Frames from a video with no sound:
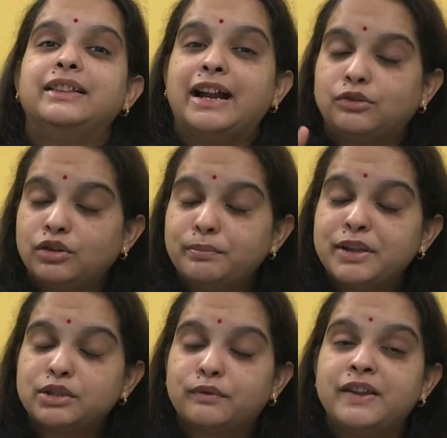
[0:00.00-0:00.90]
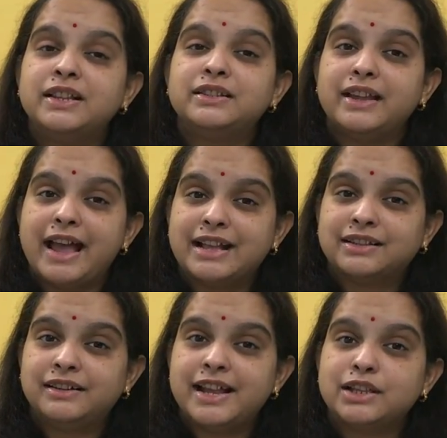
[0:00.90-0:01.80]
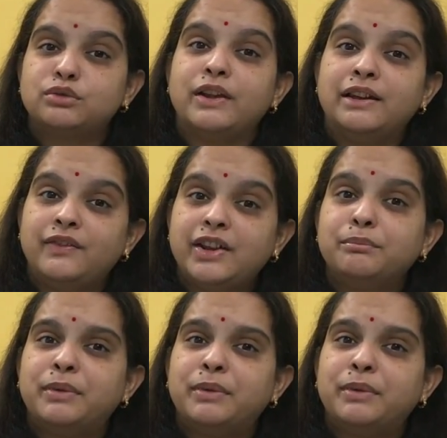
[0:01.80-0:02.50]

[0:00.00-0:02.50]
that could be squeezed as early as 12 week,